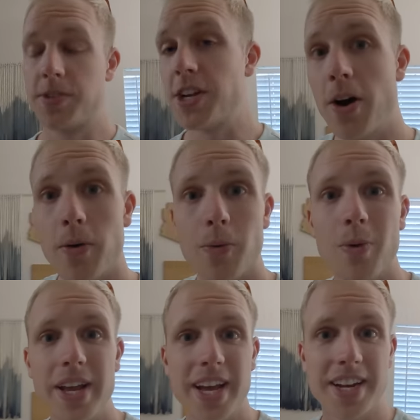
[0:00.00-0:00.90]
So
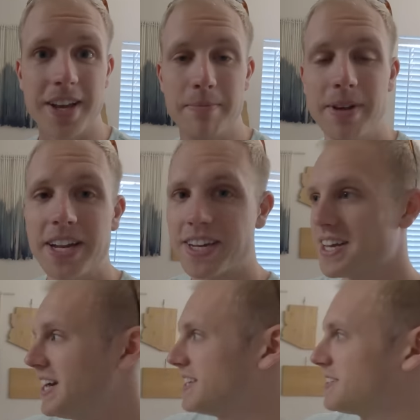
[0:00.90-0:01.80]
we had committed
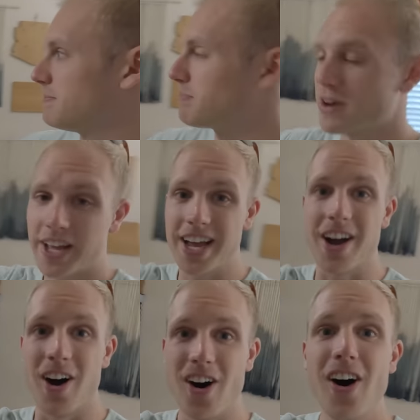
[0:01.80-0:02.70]
to bringing
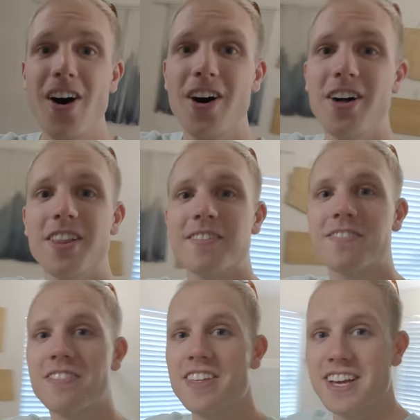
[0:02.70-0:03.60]
all
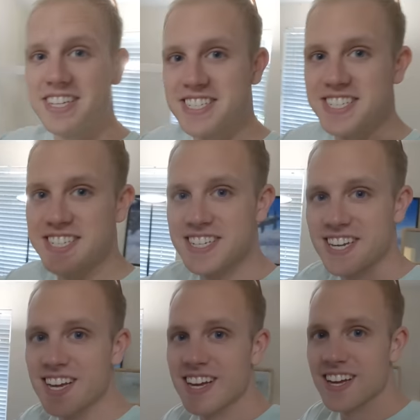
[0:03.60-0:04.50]
of this
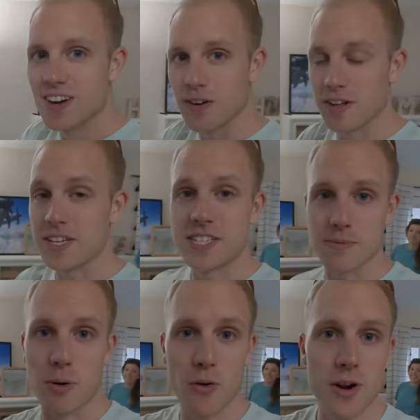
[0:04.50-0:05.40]
or at least a
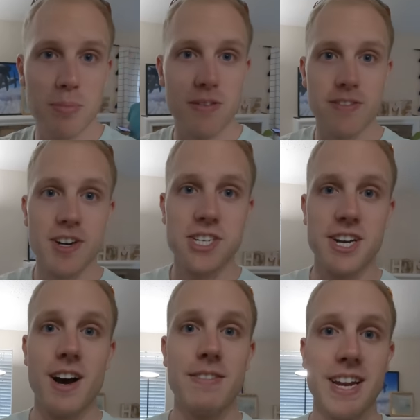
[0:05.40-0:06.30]
portable version
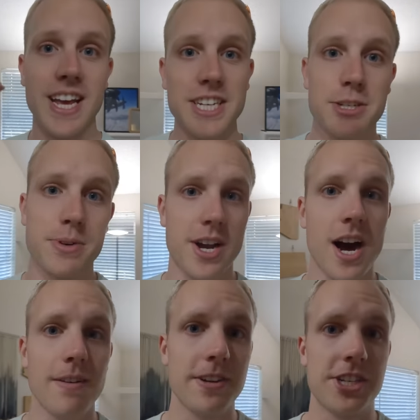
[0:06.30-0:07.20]
of it into a
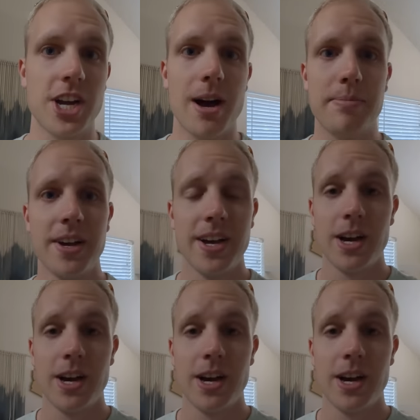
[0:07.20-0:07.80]
coffee shop.